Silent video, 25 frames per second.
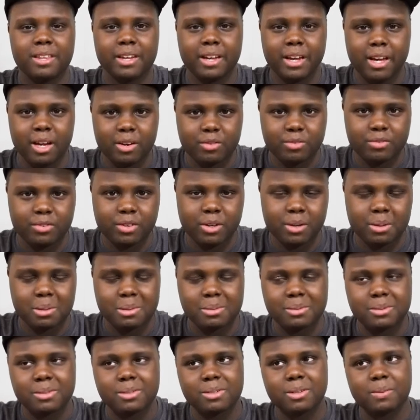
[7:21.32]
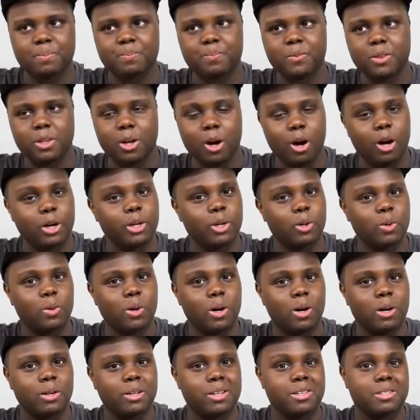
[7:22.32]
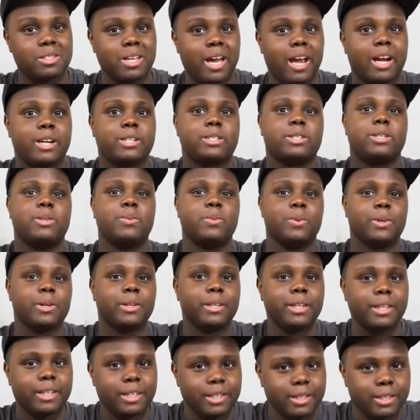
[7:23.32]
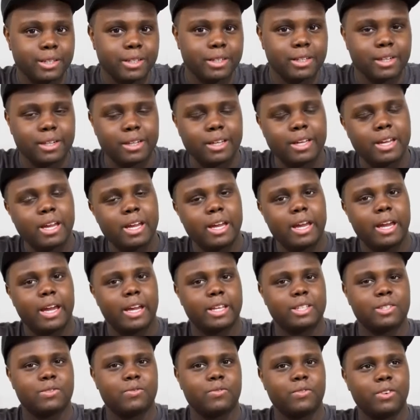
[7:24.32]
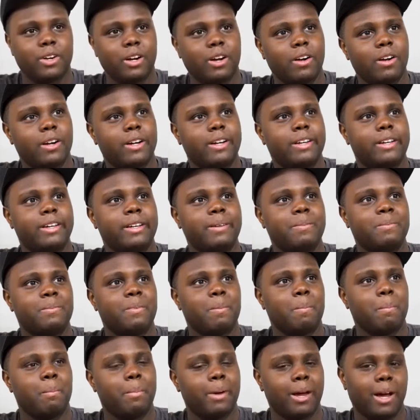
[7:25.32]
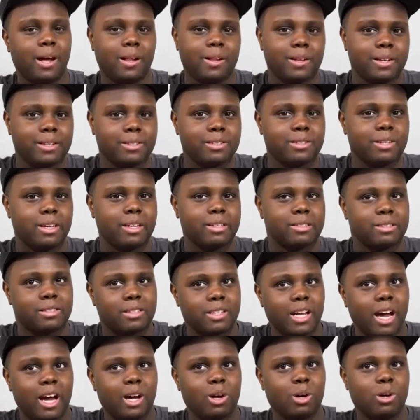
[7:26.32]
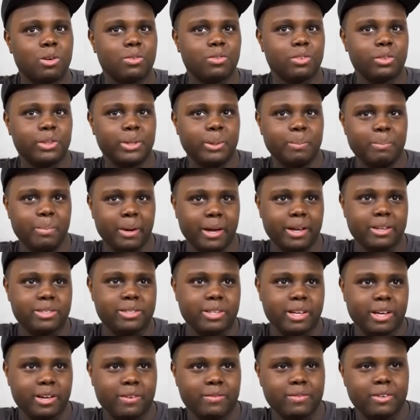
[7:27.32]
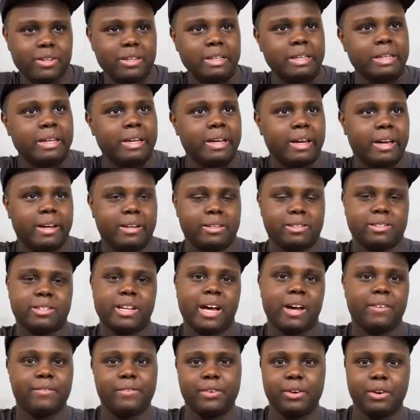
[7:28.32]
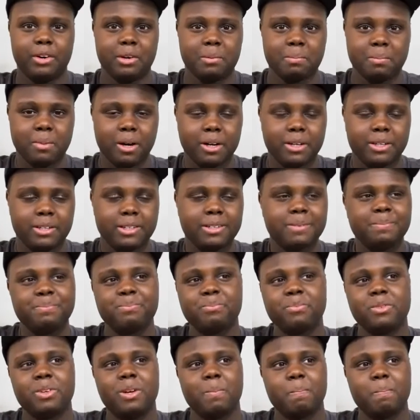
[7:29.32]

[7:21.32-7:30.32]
the headphones, the audio quality is actually really good. It's very balanced. It's not overly bass heavy and it's not very muddy,